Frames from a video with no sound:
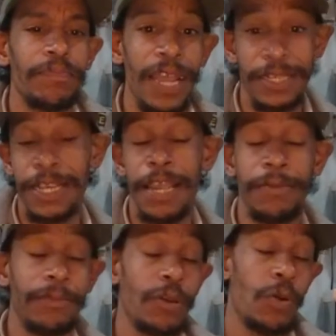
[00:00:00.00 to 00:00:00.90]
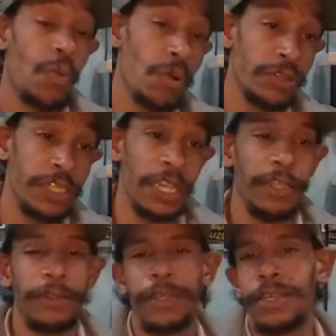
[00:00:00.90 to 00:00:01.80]
That said, we'll see.
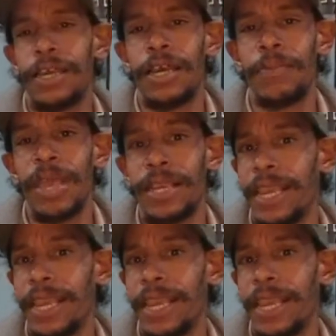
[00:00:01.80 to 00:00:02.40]
I'm not